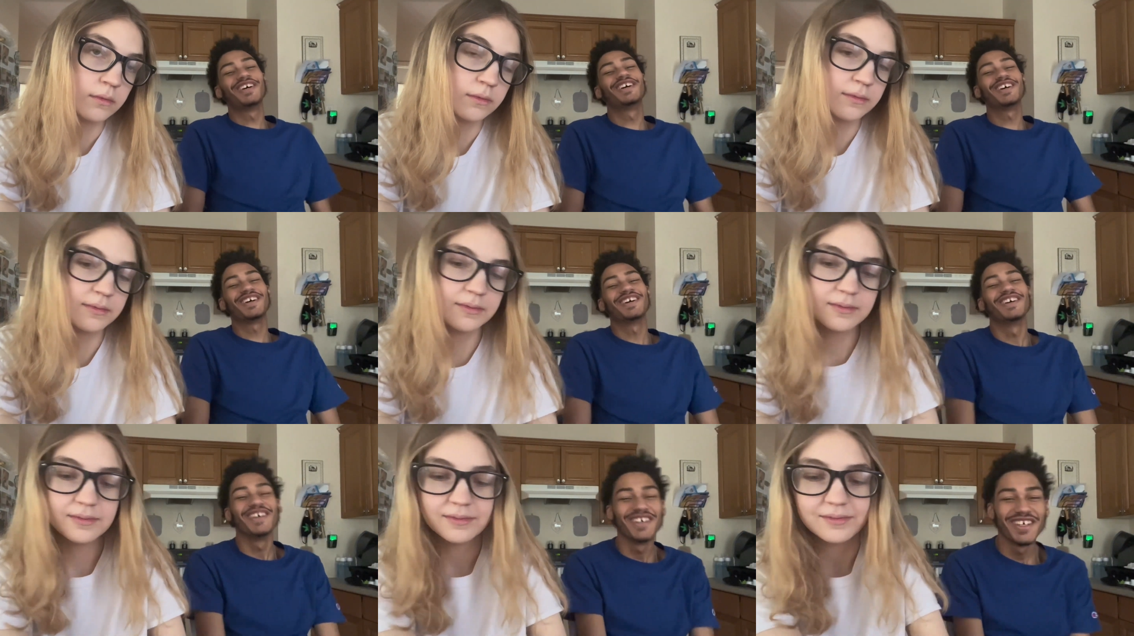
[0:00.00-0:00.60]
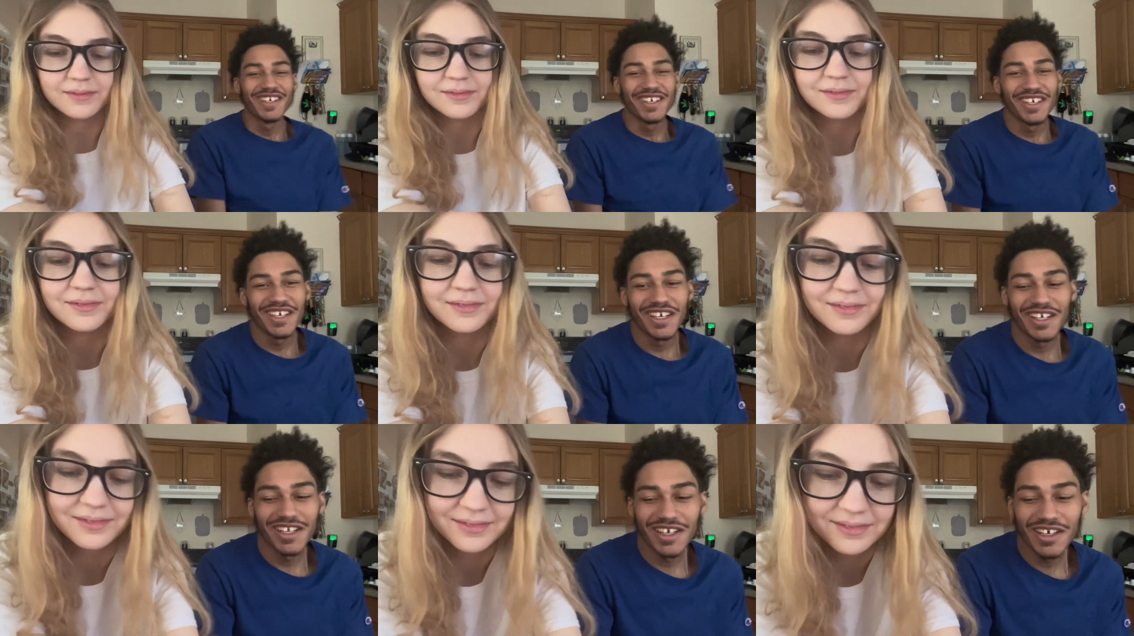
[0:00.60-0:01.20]
Speaker 1: mm-hmm.
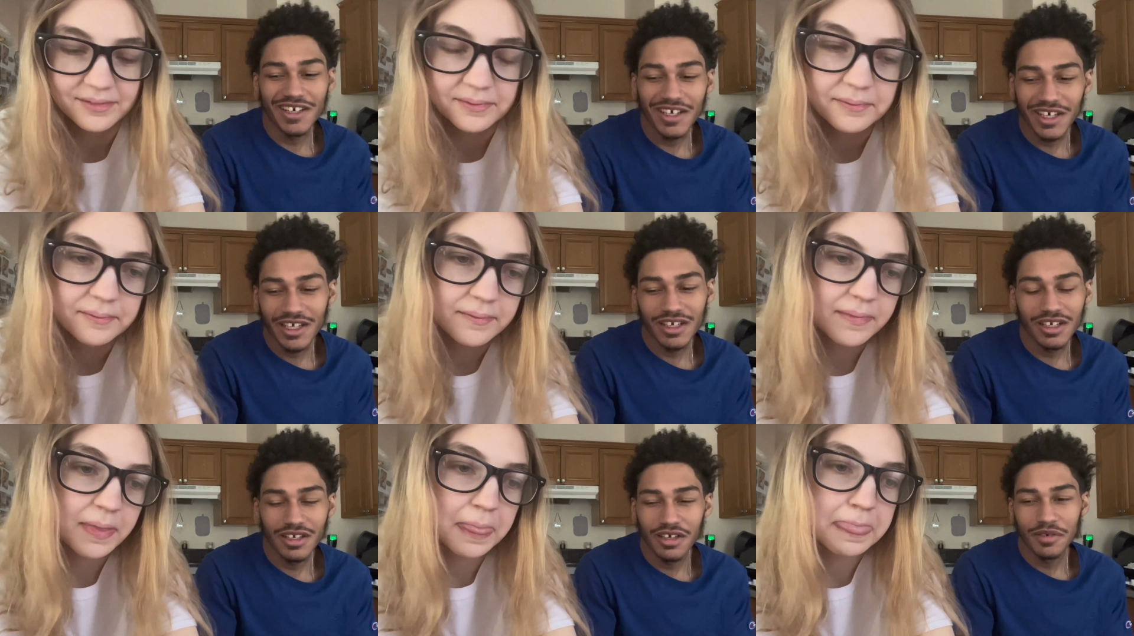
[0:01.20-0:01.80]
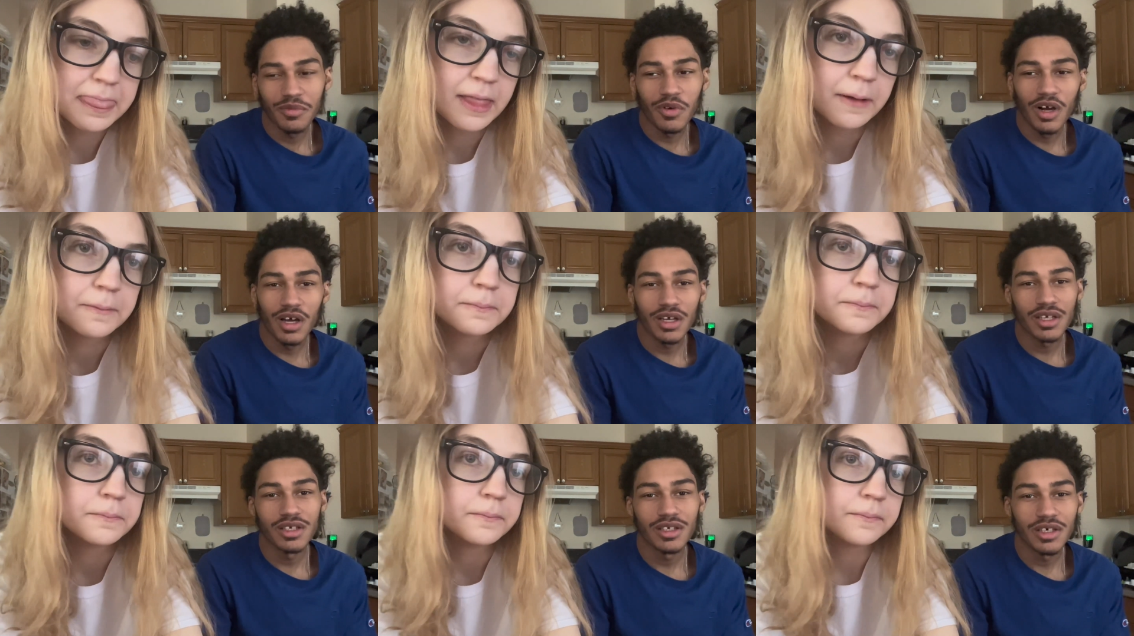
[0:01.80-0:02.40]
and uh, I ended up
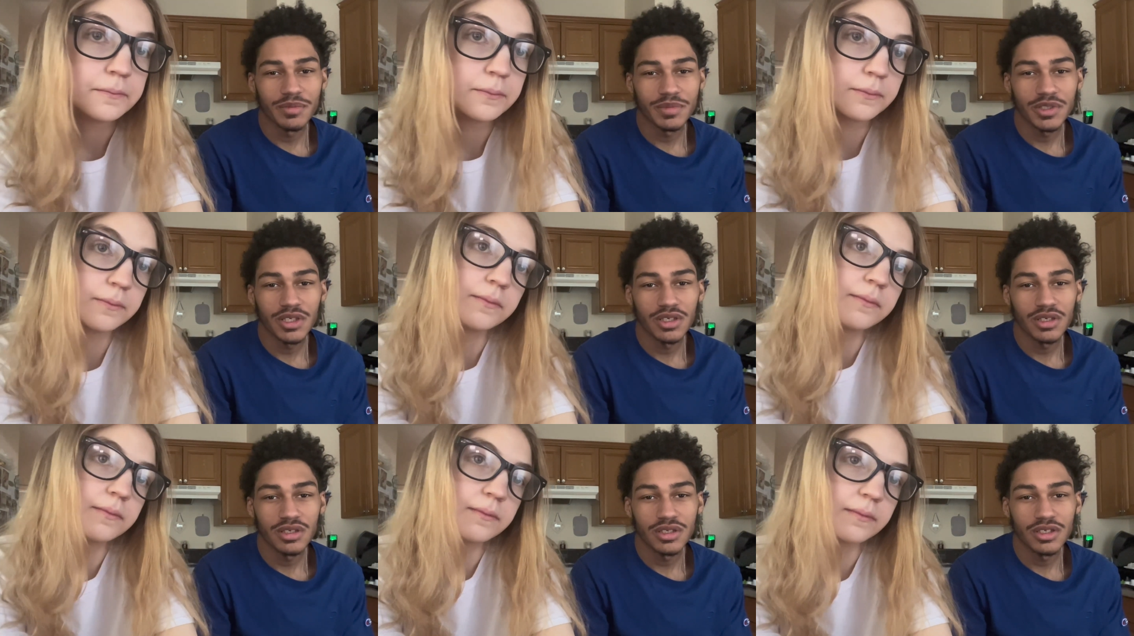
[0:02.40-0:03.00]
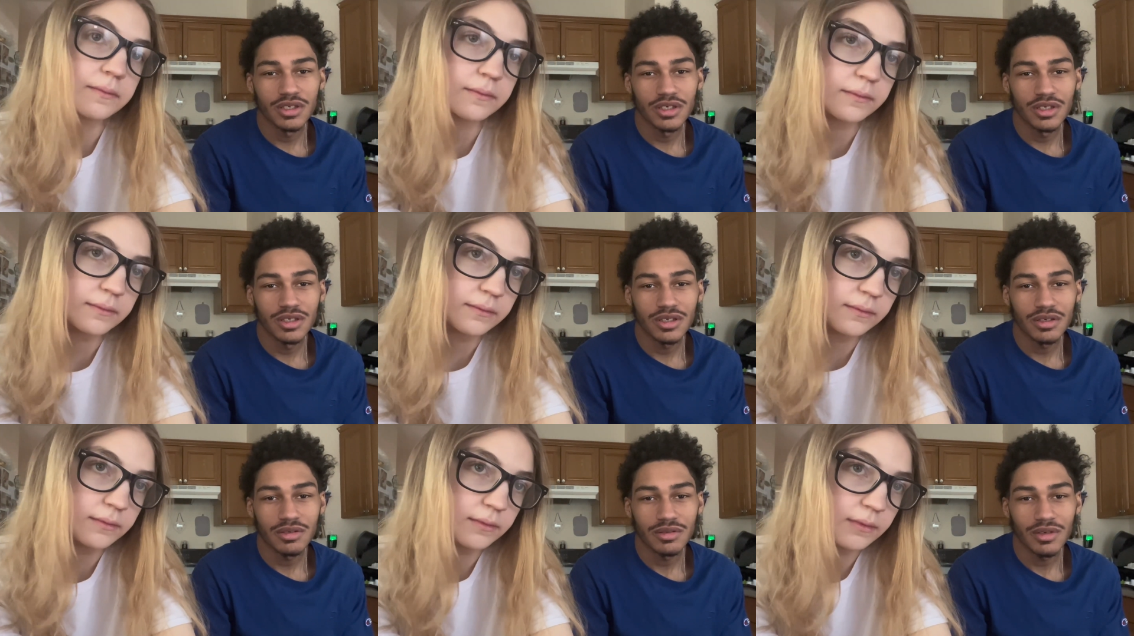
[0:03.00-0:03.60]
walking up to her and uh,
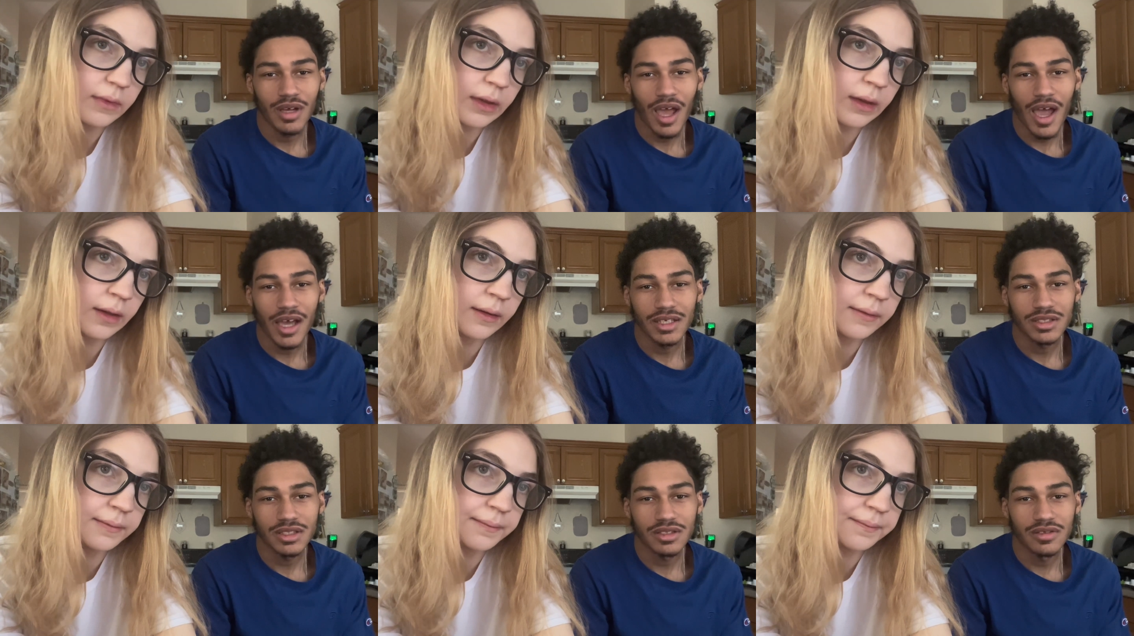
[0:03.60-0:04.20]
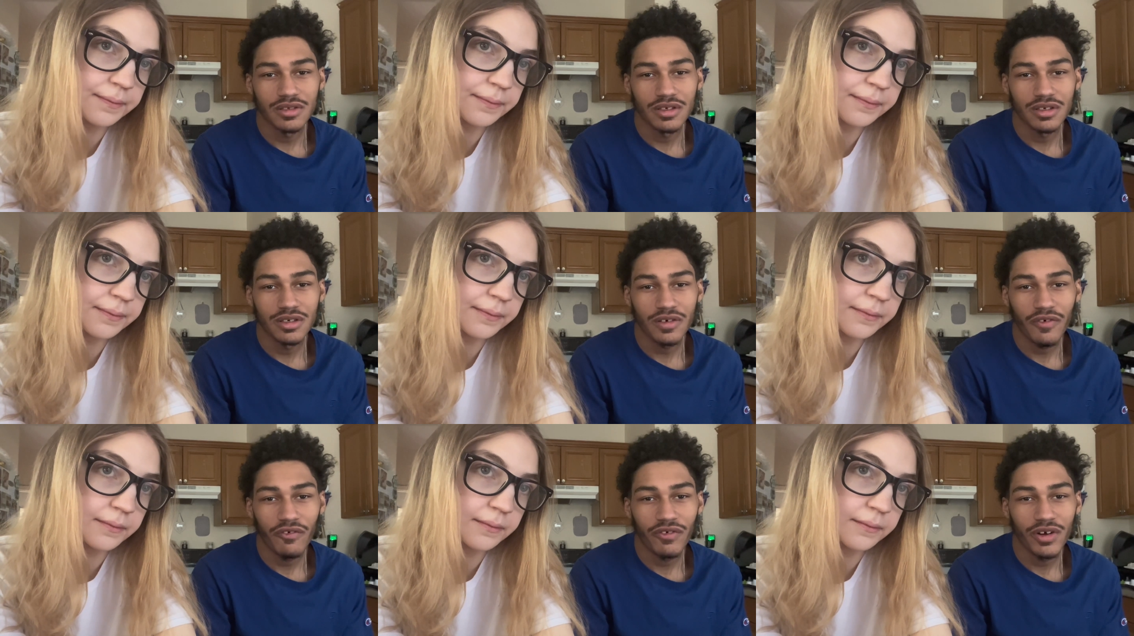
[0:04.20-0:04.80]
asking
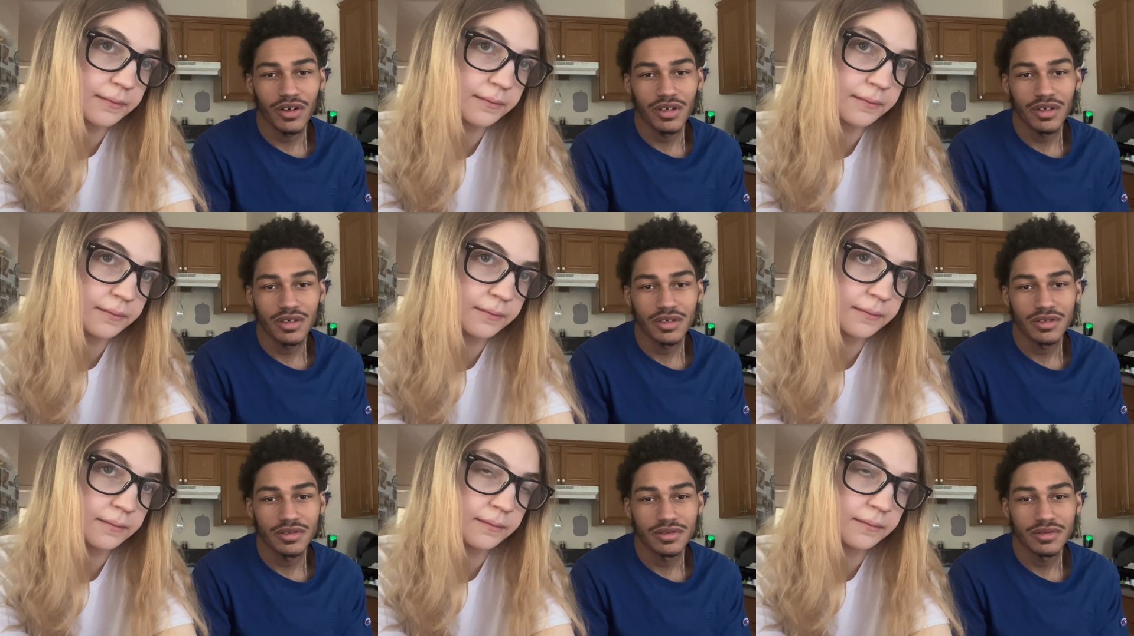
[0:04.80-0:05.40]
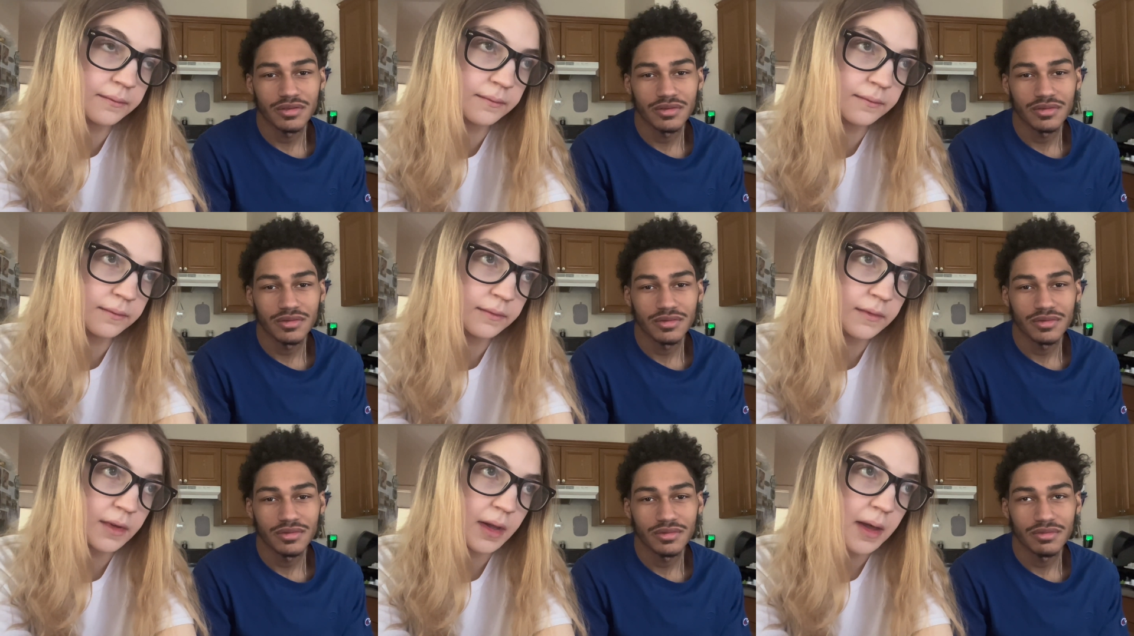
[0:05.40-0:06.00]
her for
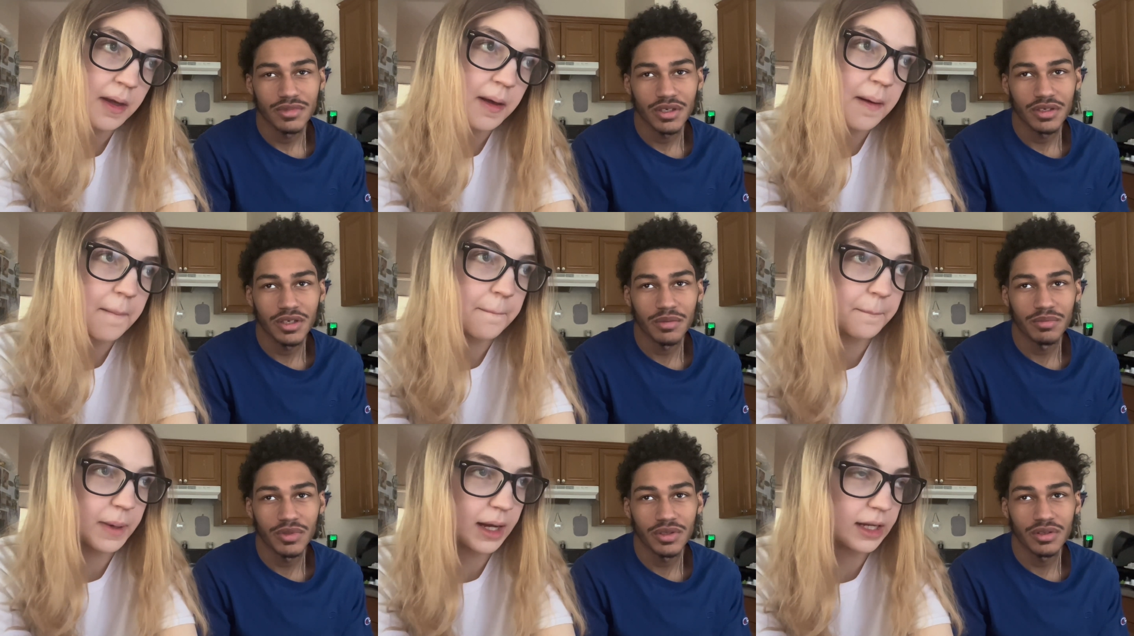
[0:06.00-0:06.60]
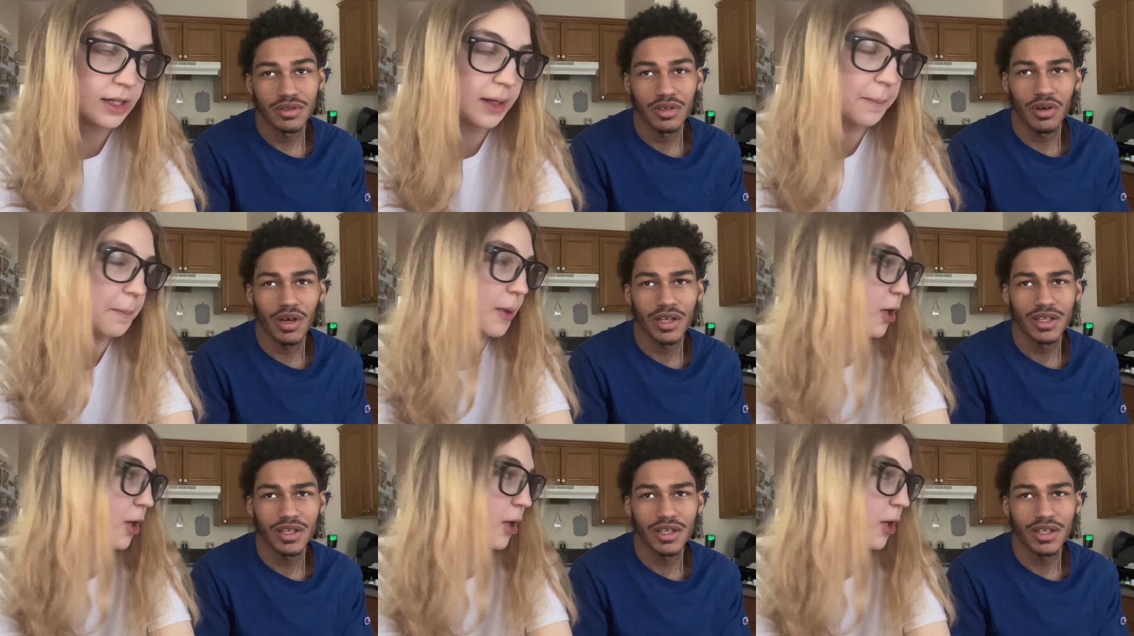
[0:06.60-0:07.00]
her number. number. No, I